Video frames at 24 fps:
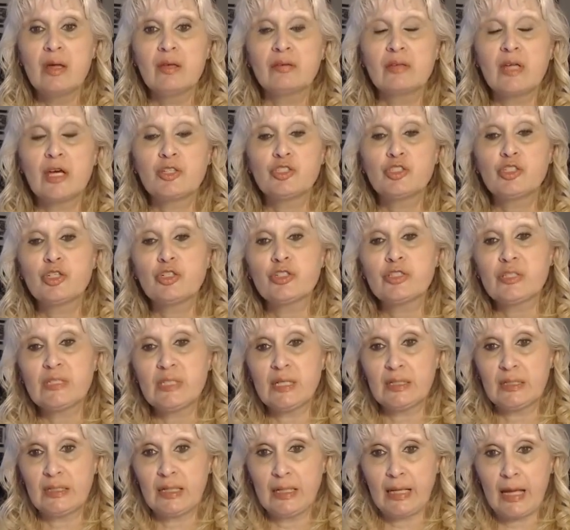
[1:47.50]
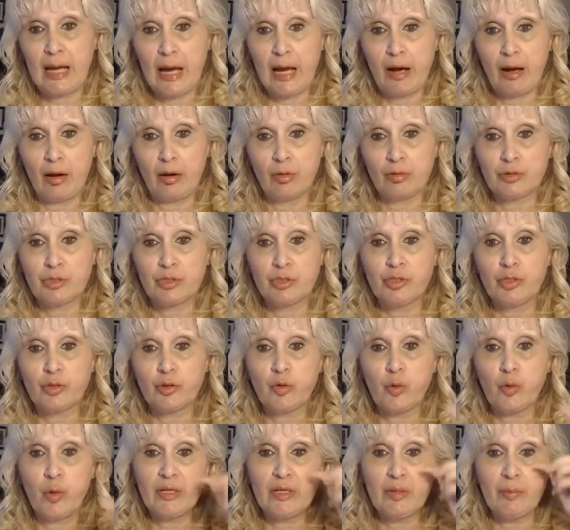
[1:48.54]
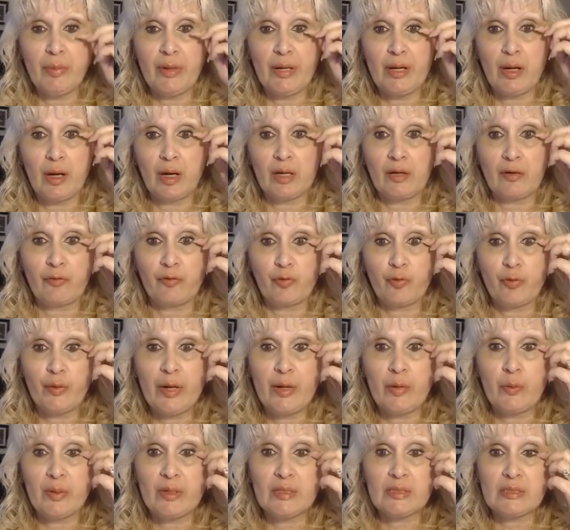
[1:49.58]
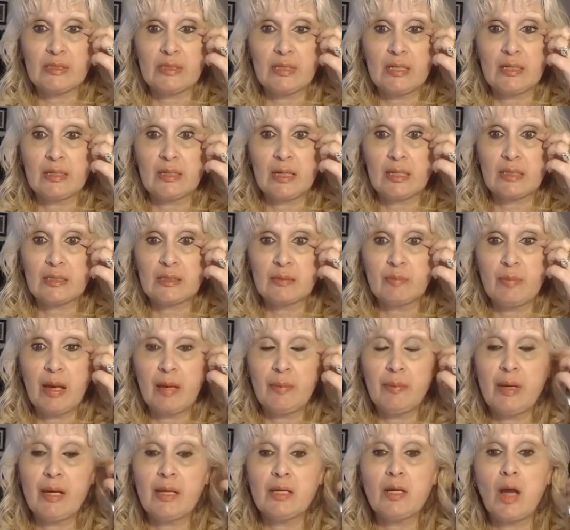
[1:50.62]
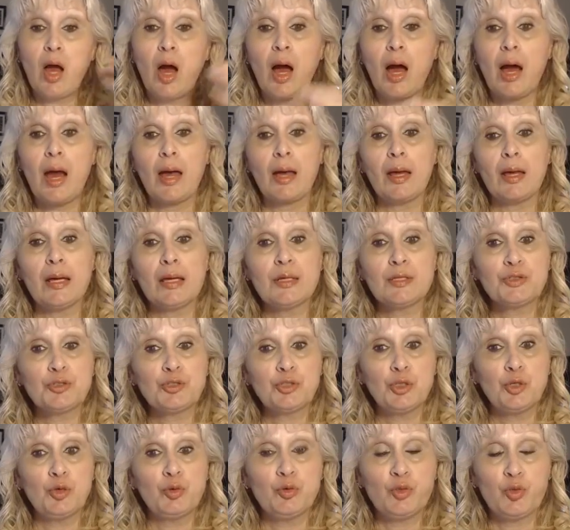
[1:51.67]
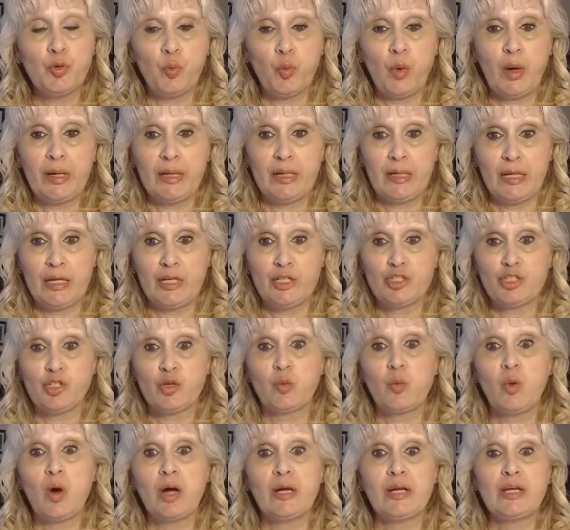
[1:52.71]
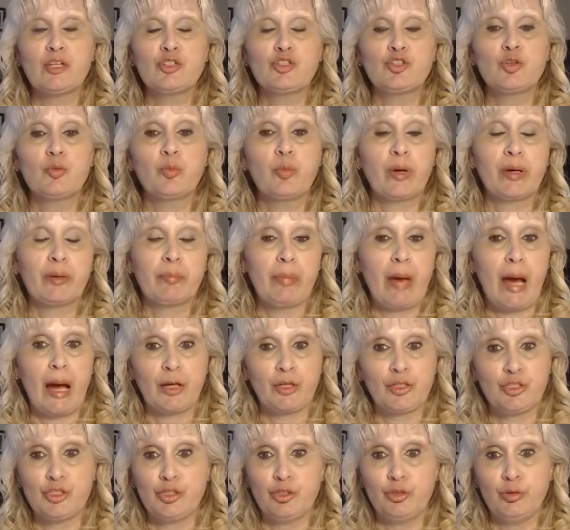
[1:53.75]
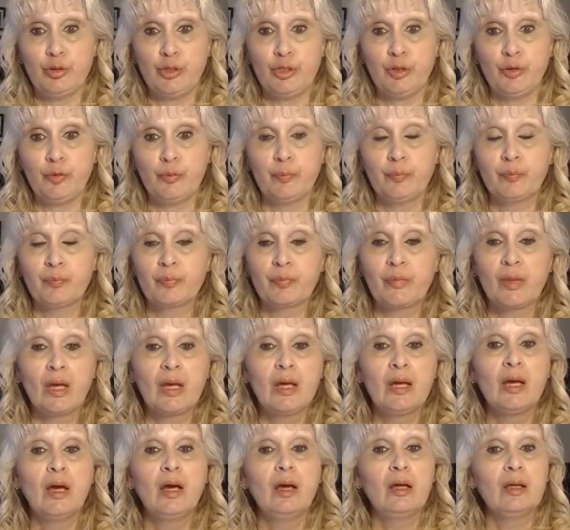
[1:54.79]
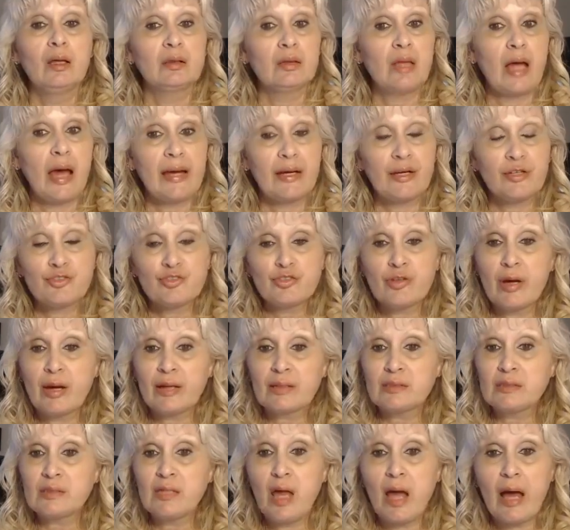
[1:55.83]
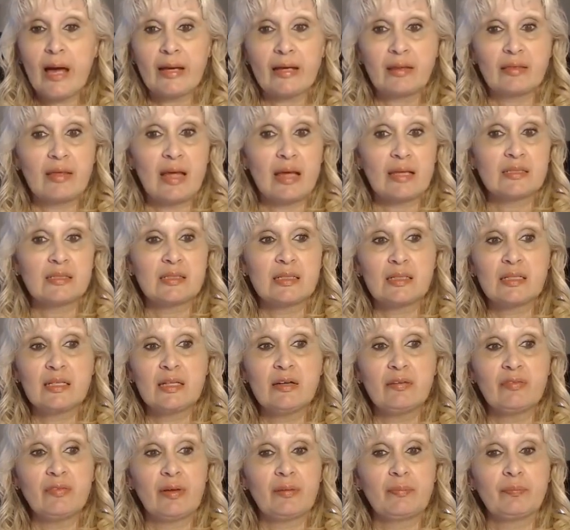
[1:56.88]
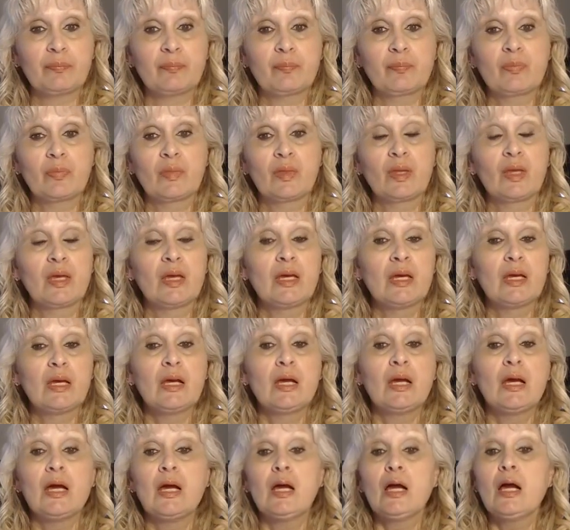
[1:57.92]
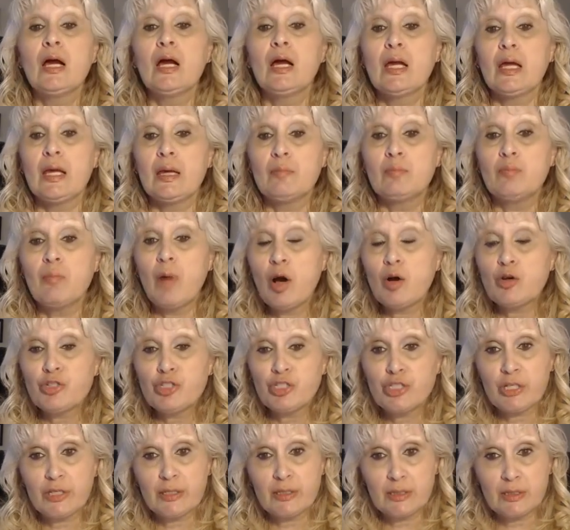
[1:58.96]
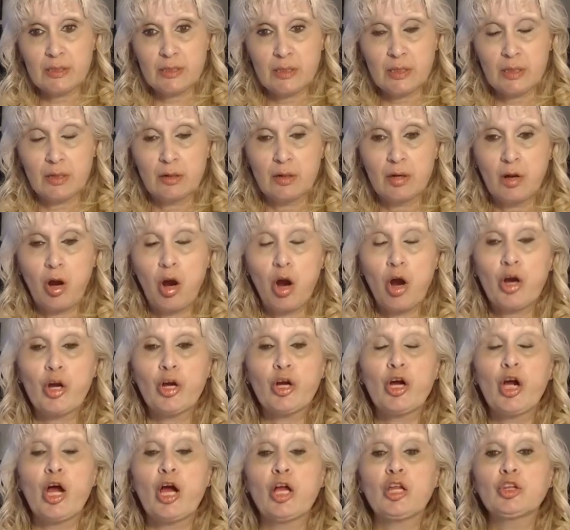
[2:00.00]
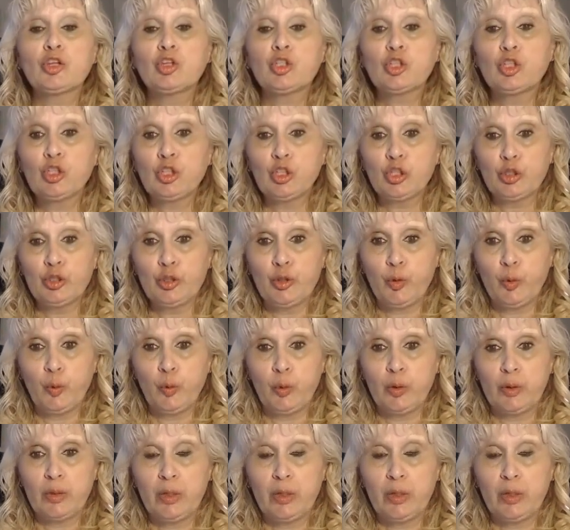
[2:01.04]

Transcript: that you're sending out, you're going to be on a frequency that's maybe not in tune to what it is you're wanting to bring back to you. Like attracts like, that's a given. Emotions are glue.